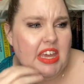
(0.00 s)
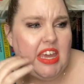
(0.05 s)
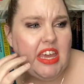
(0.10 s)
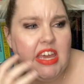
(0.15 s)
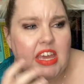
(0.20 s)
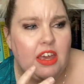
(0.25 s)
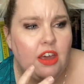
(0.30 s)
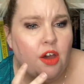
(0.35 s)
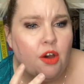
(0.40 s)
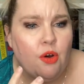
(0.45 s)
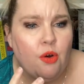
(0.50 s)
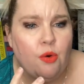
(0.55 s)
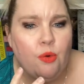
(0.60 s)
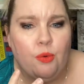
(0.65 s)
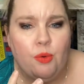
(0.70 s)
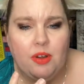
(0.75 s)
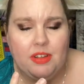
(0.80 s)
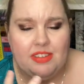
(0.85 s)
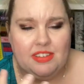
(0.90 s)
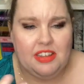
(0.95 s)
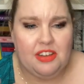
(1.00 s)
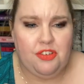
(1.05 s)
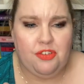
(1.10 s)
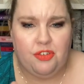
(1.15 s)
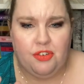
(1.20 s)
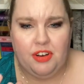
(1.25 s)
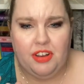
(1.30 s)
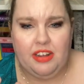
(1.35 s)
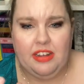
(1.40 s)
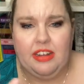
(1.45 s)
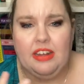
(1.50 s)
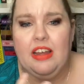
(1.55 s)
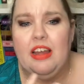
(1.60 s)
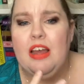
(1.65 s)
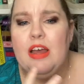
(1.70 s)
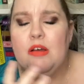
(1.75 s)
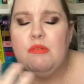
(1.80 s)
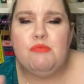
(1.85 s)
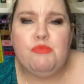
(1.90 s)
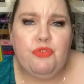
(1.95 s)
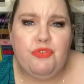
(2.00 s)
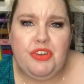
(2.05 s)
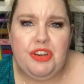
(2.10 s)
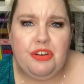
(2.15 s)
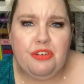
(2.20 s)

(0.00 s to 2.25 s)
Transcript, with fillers: egocentric movie